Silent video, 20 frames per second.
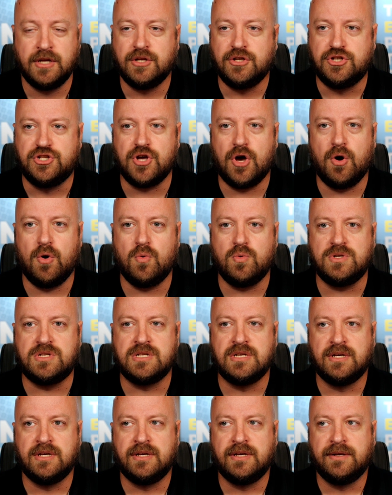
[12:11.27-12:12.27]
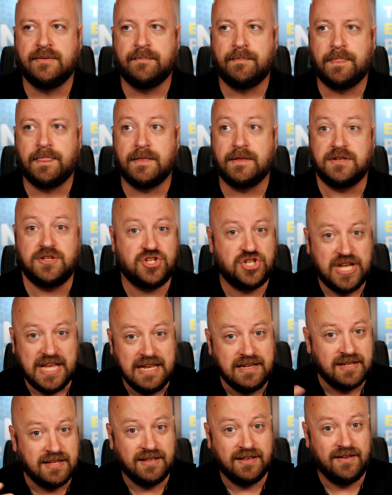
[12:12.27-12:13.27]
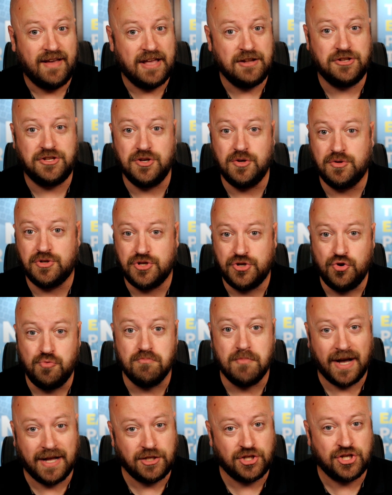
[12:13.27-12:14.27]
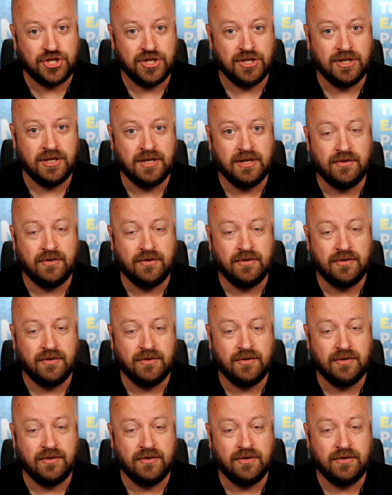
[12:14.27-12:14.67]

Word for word: Don't cheat and do too much